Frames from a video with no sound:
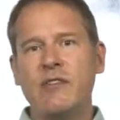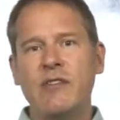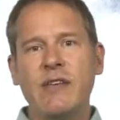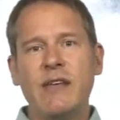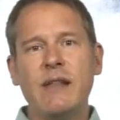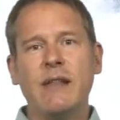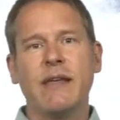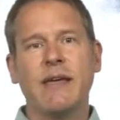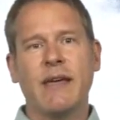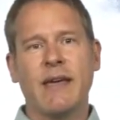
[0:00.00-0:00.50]

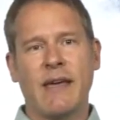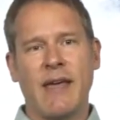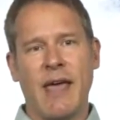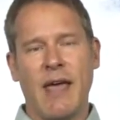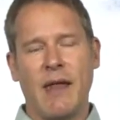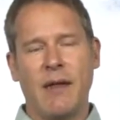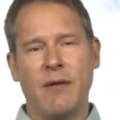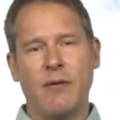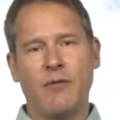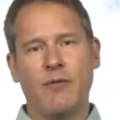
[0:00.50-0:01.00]
stealing
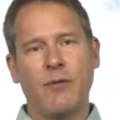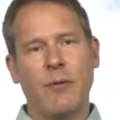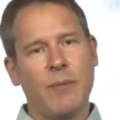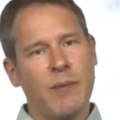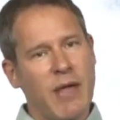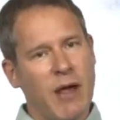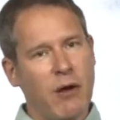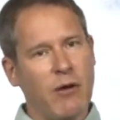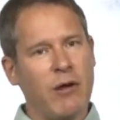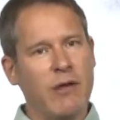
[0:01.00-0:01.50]
again from
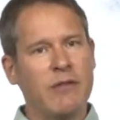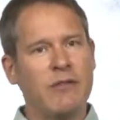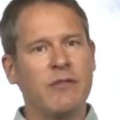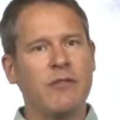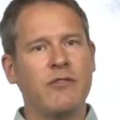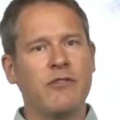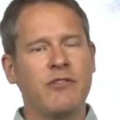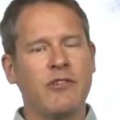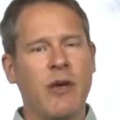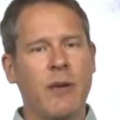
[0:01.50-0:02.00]
the
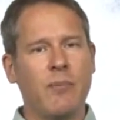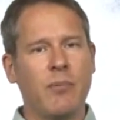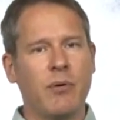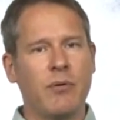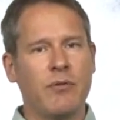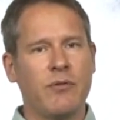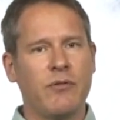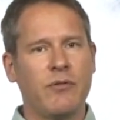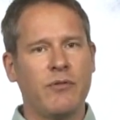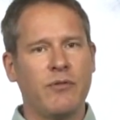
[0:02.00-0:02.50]
area's
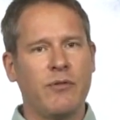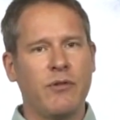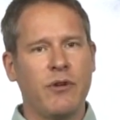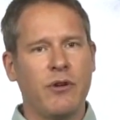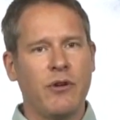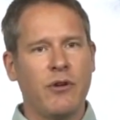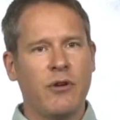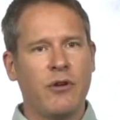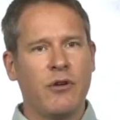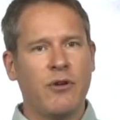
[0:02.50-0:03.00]
shepherds.
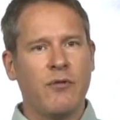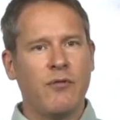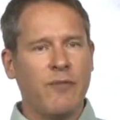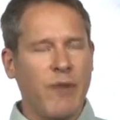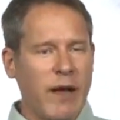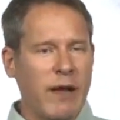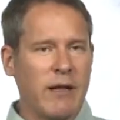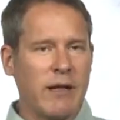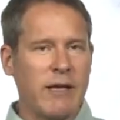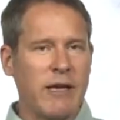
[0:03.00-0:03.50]

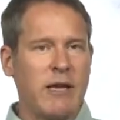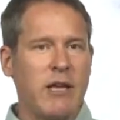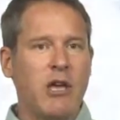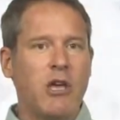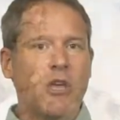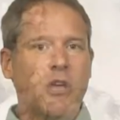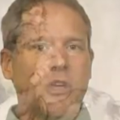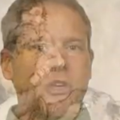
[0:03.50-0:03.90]
Finally,